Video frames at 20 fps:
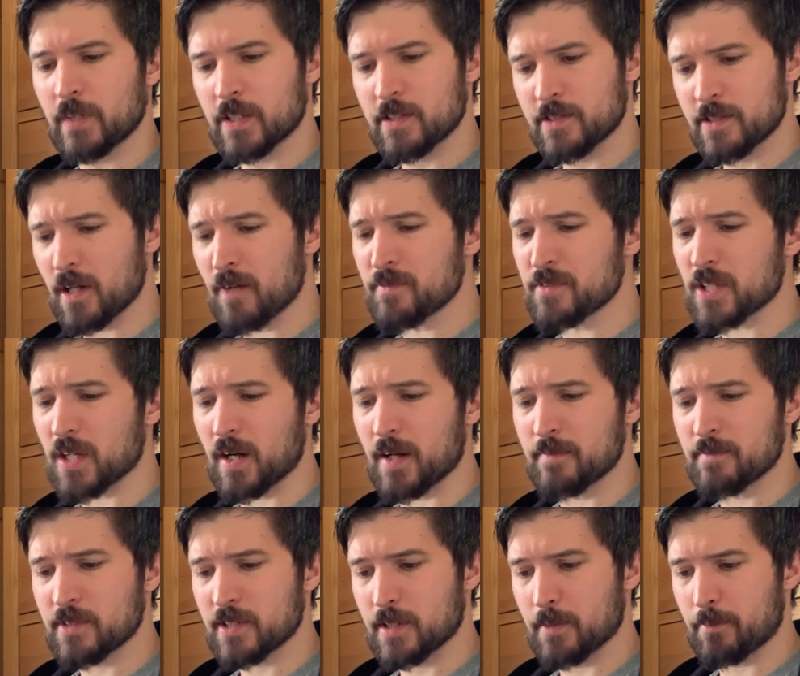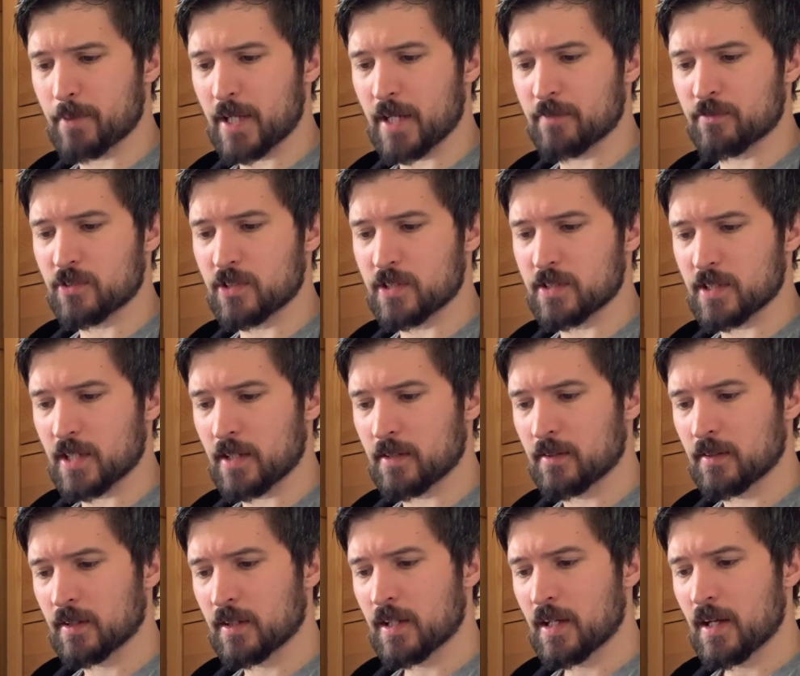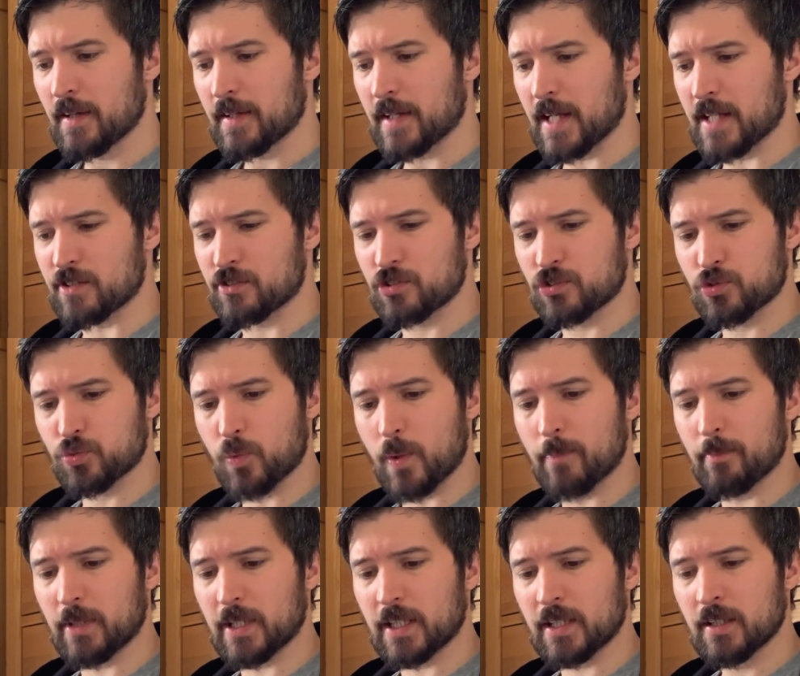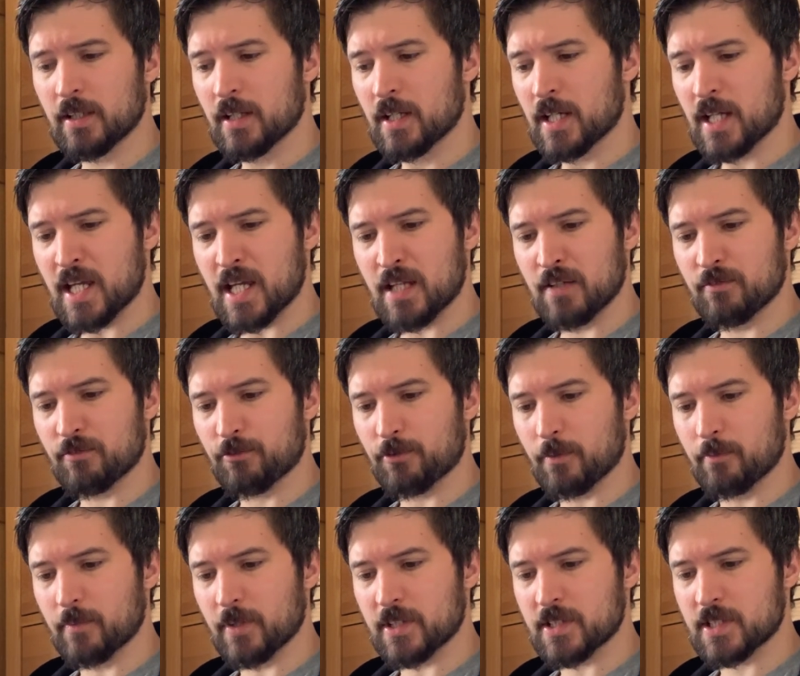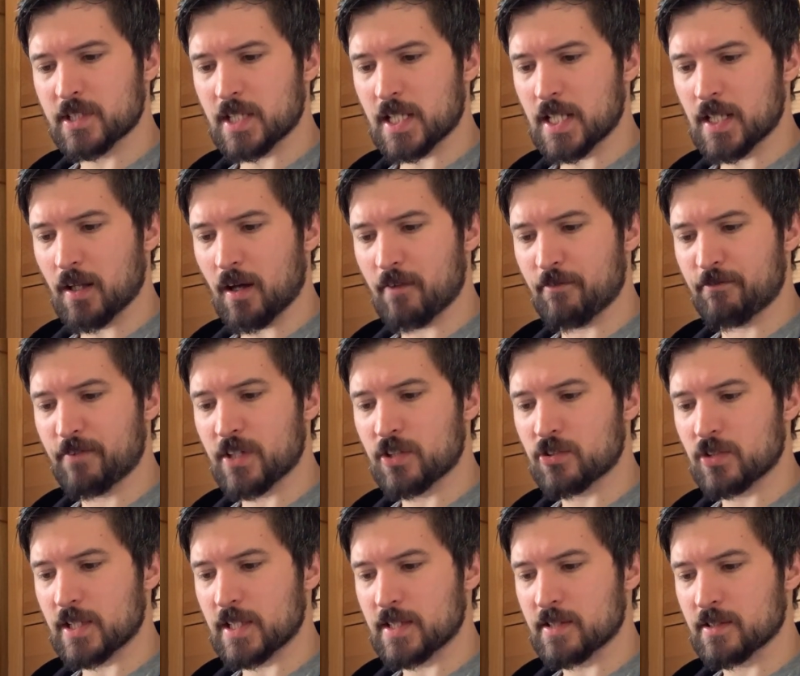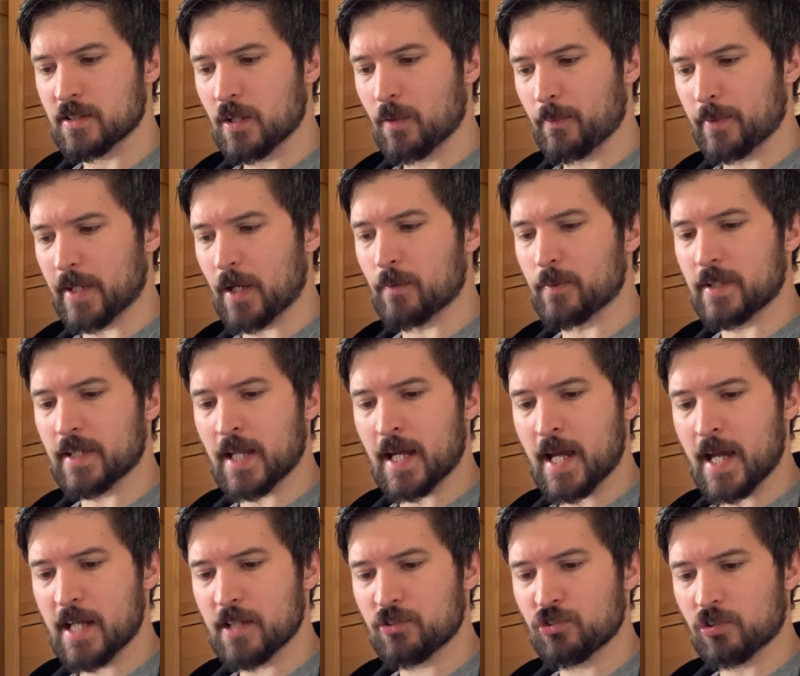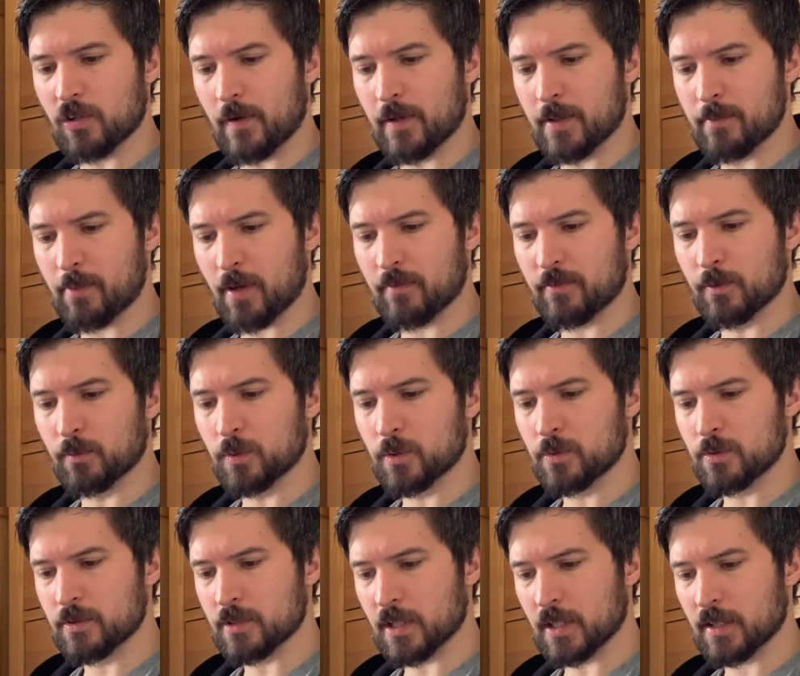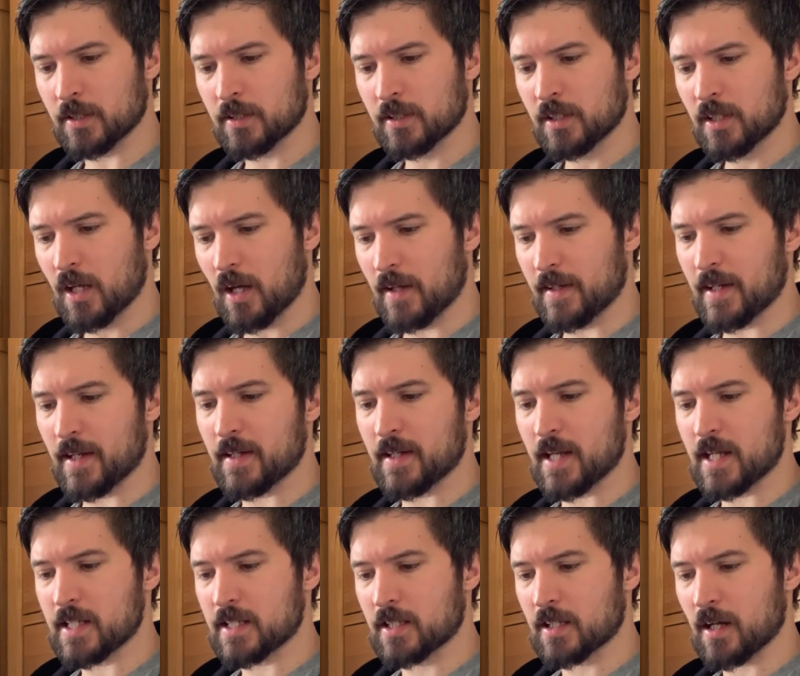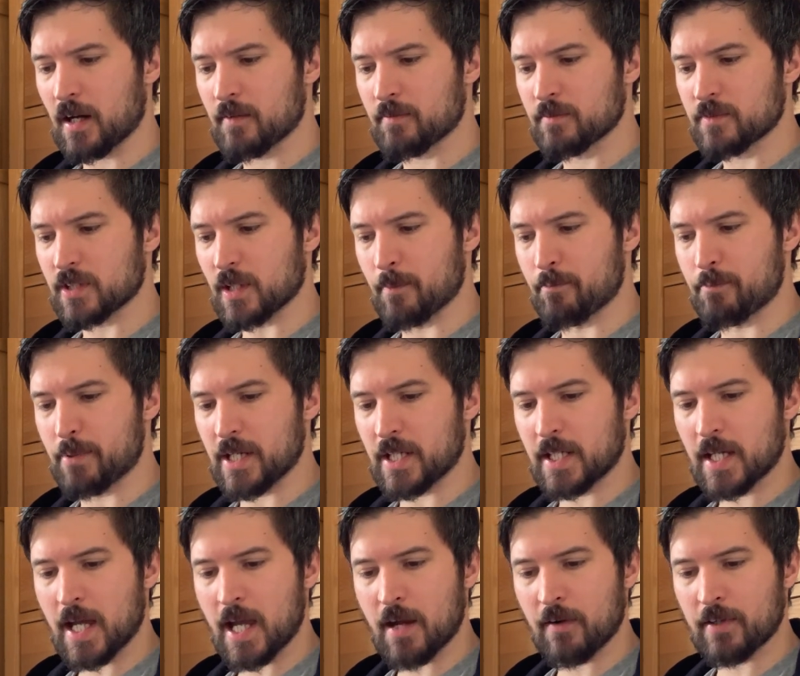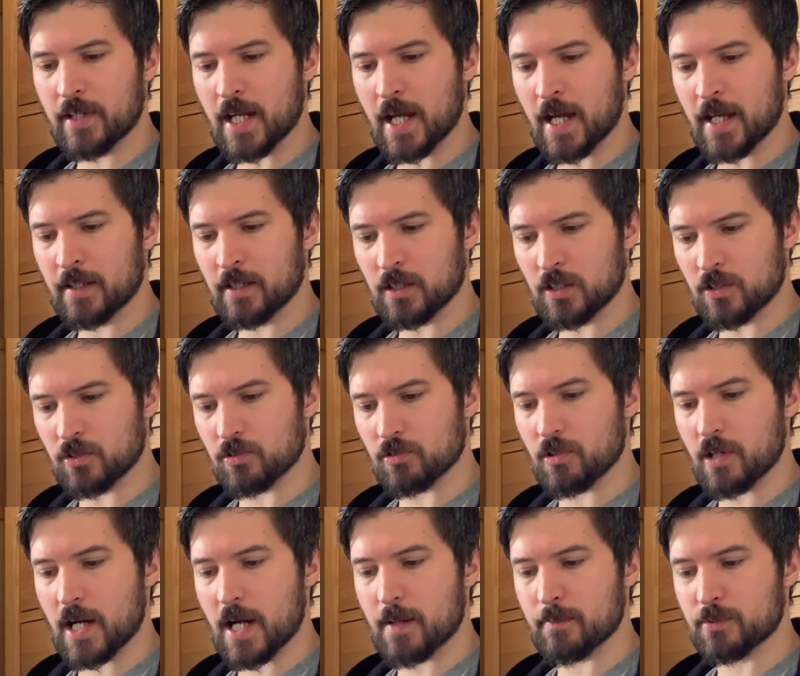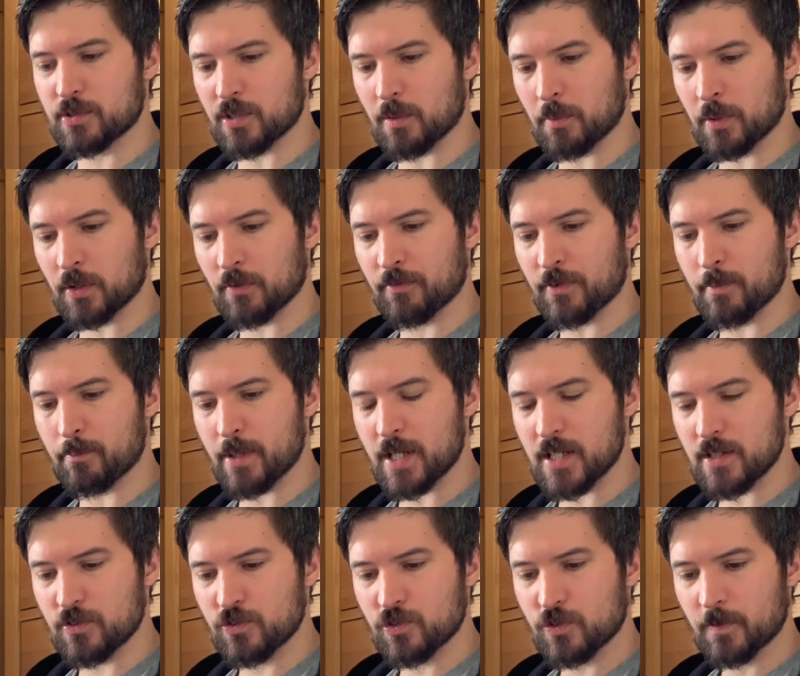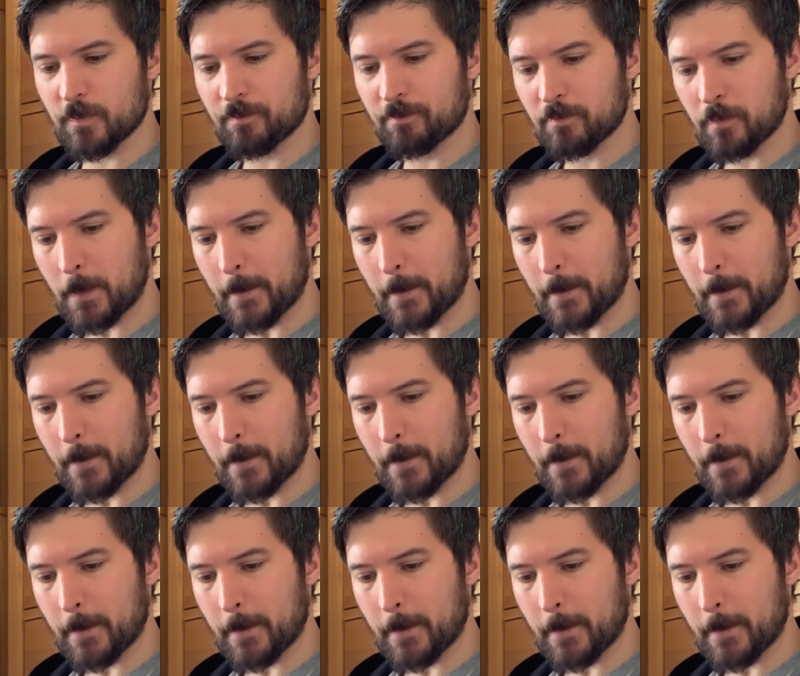"Sometimes," the BFG said, "they swimming in from the sea like fishies, with only their heads showing above the water, and then they comes a big hairy hand and grabs someone off the beach."